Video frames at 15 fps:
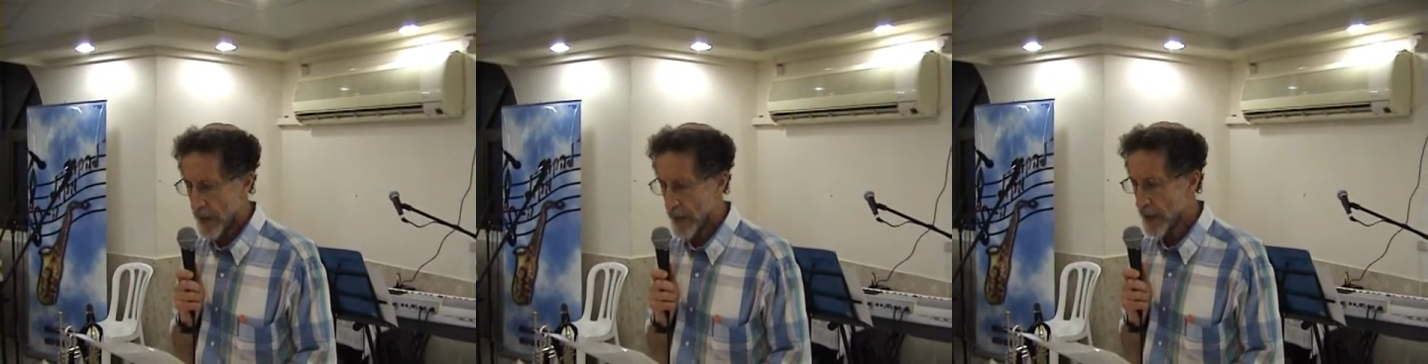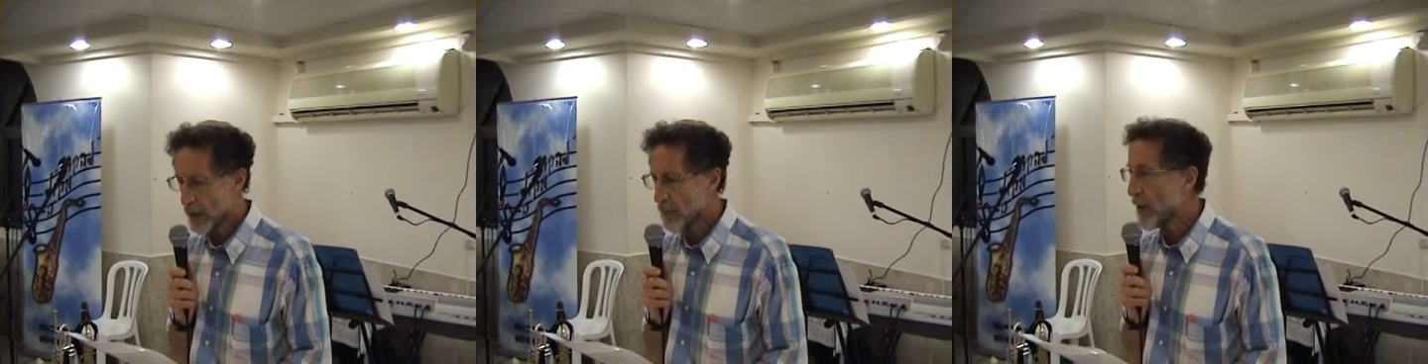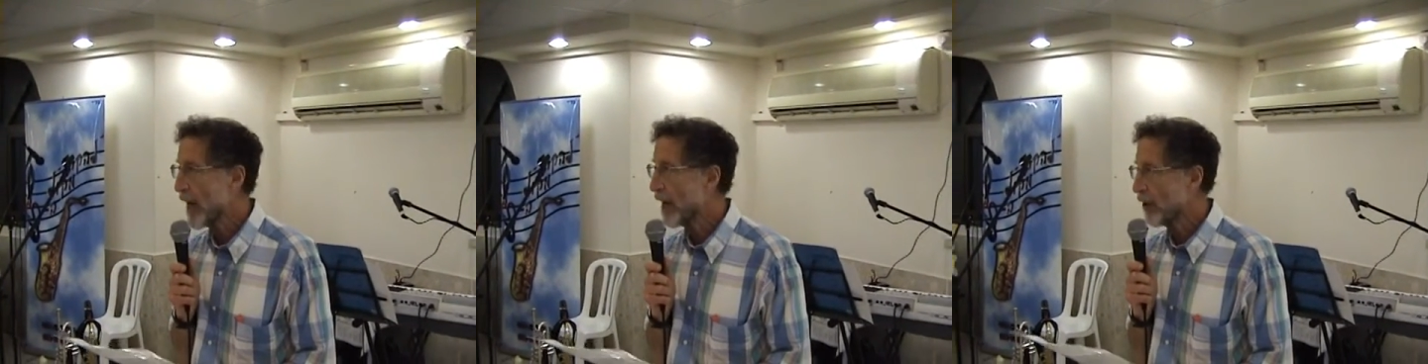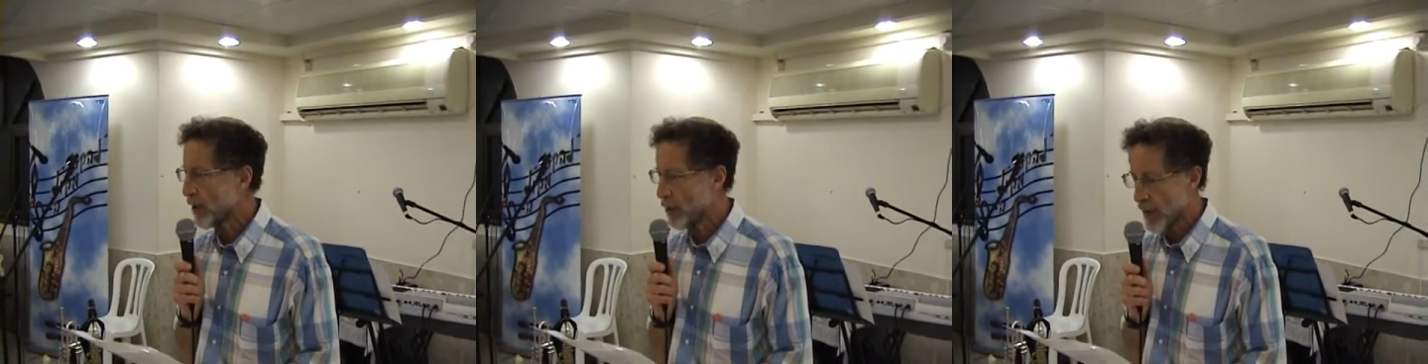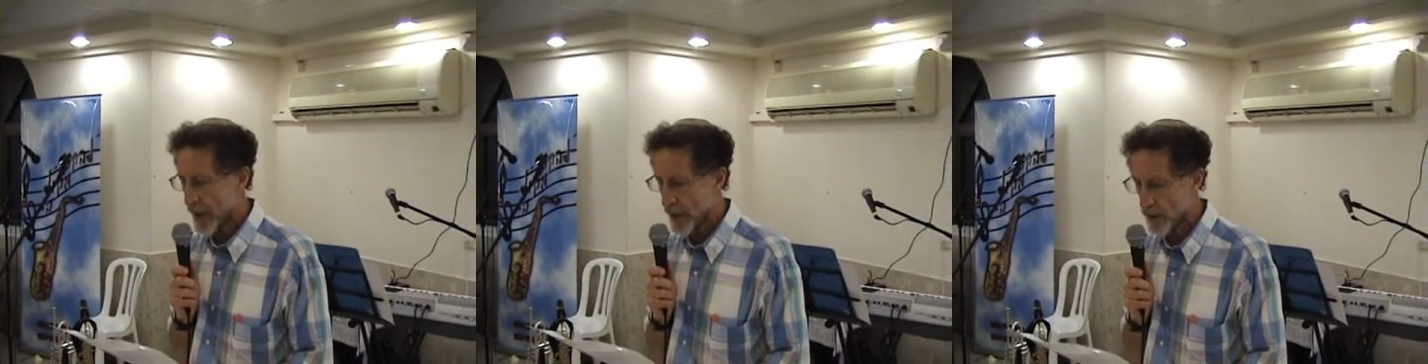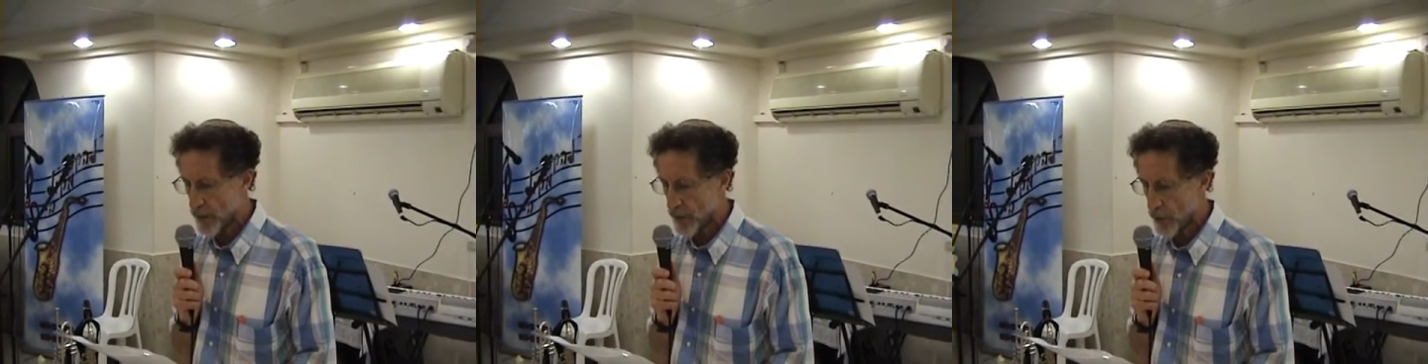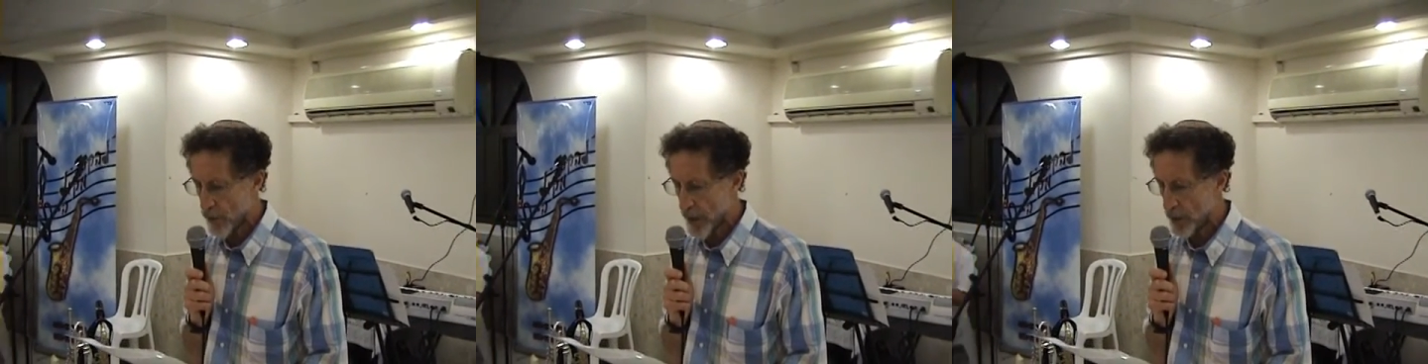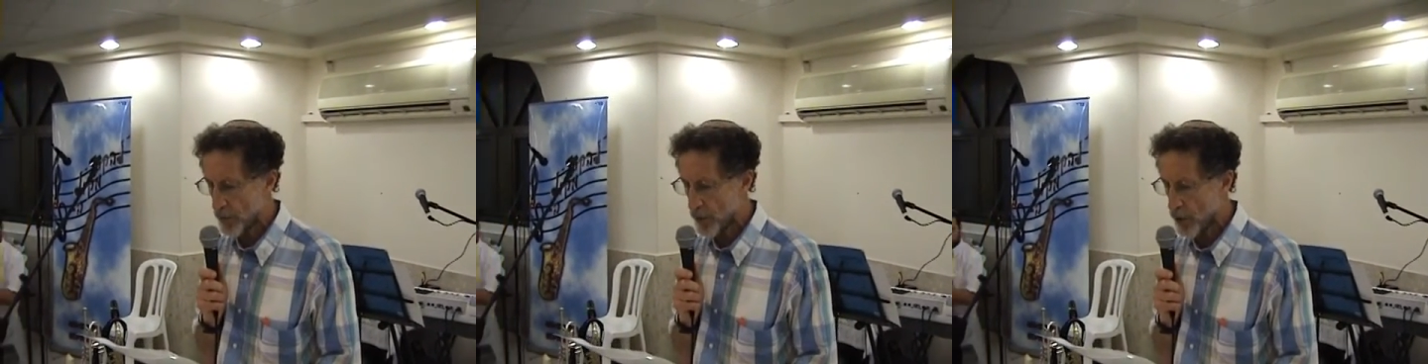He and Maui raised
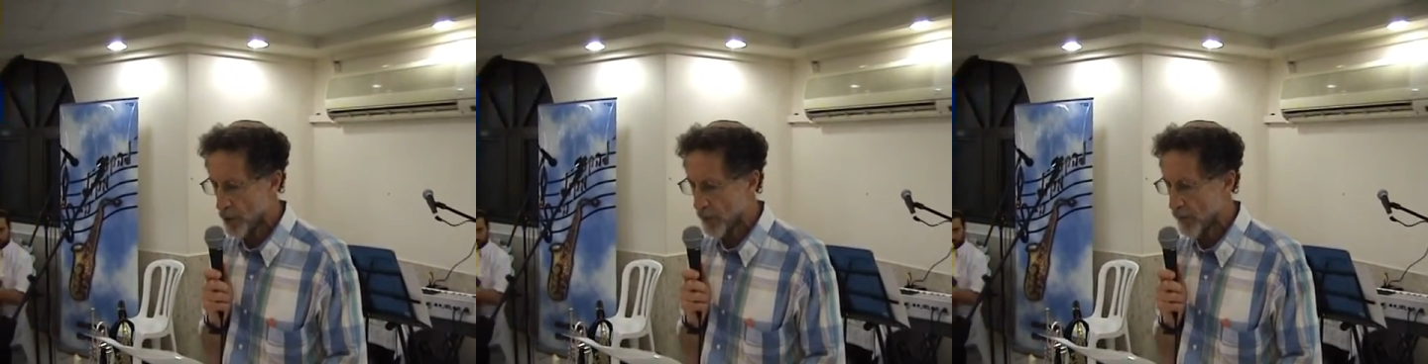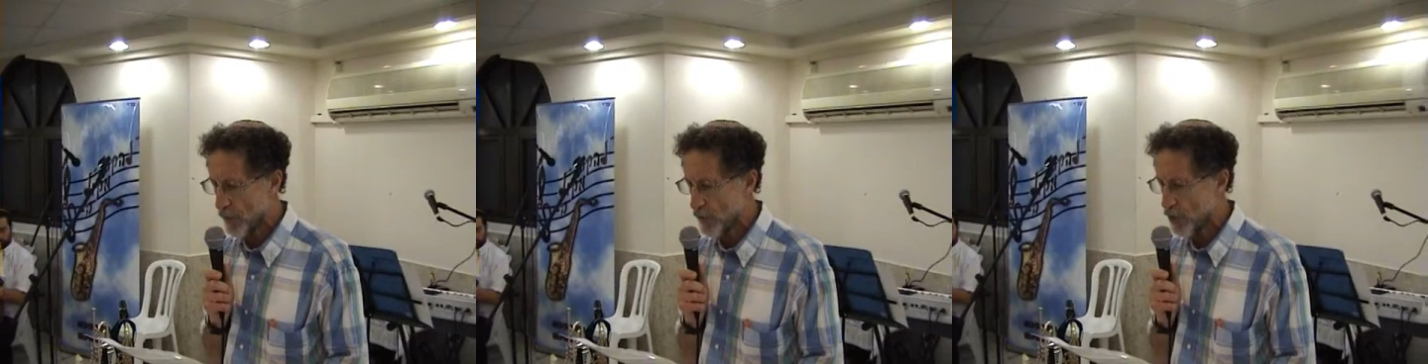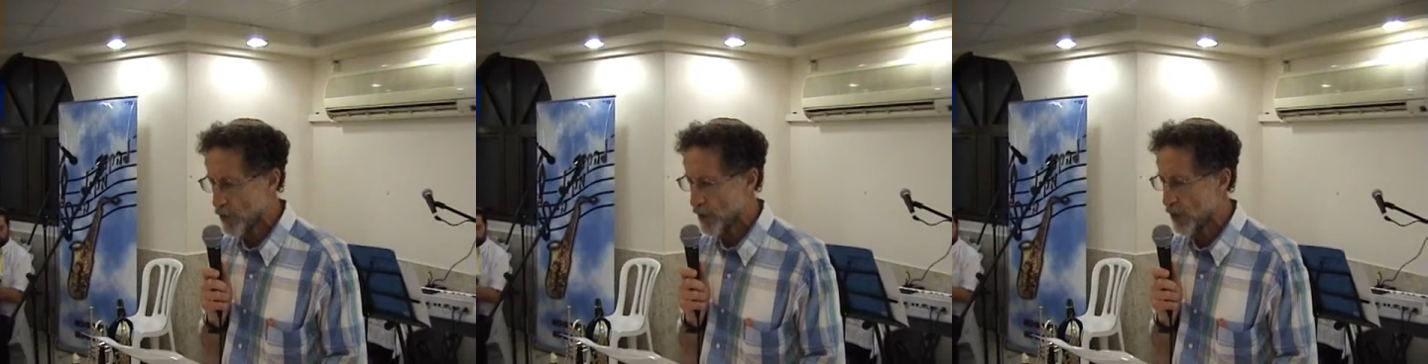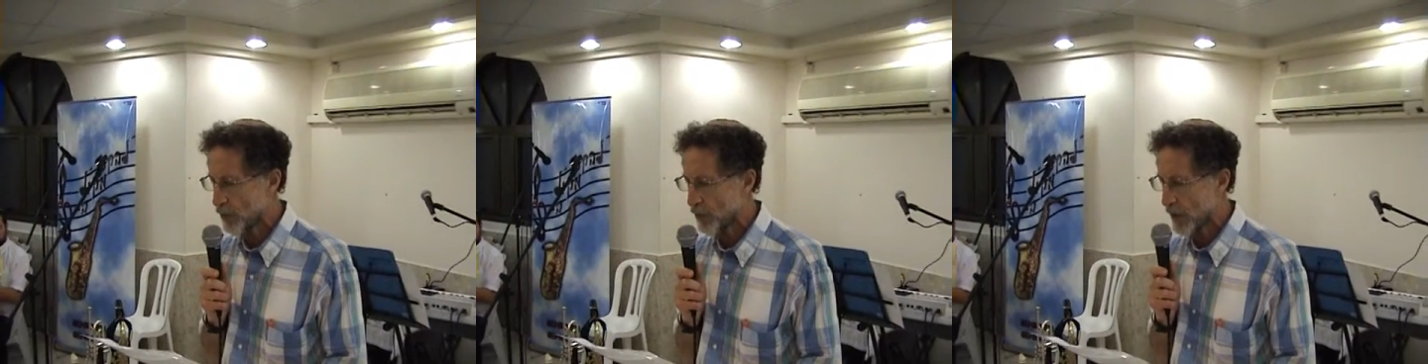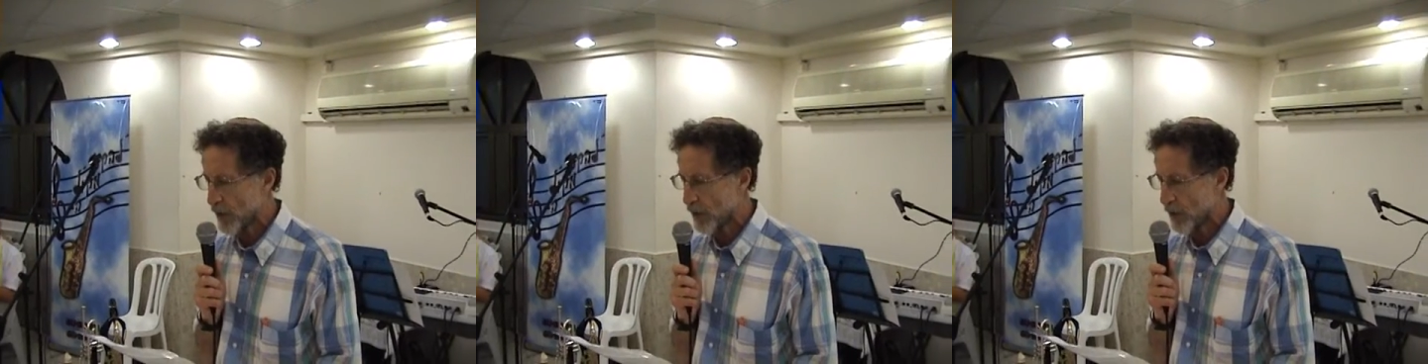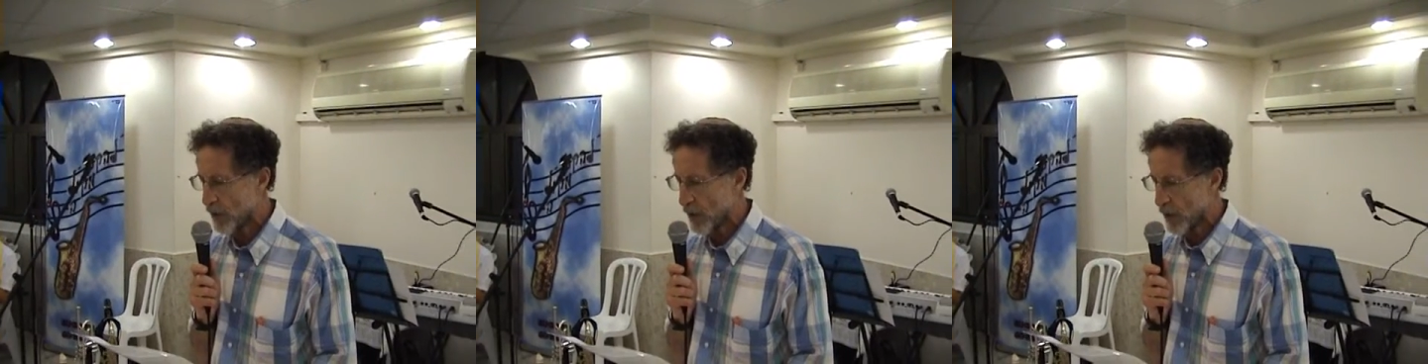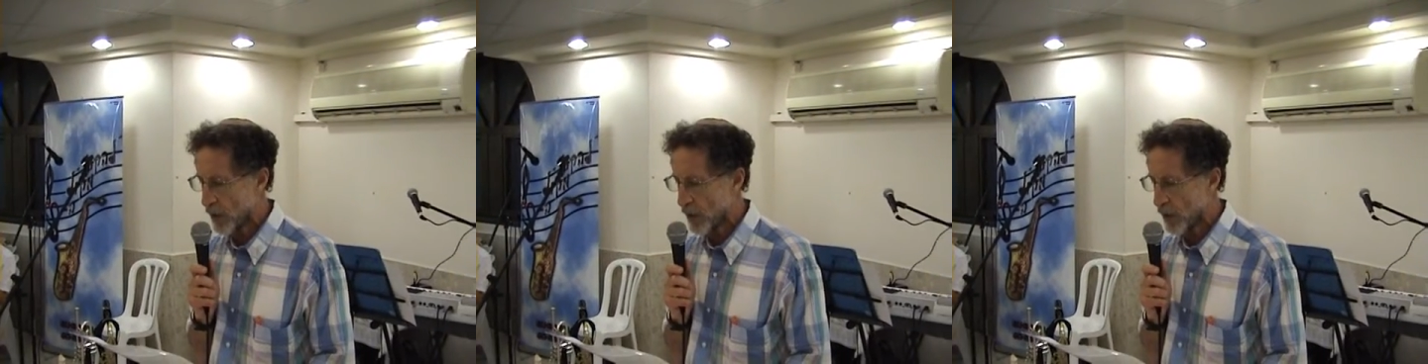three beautiful children,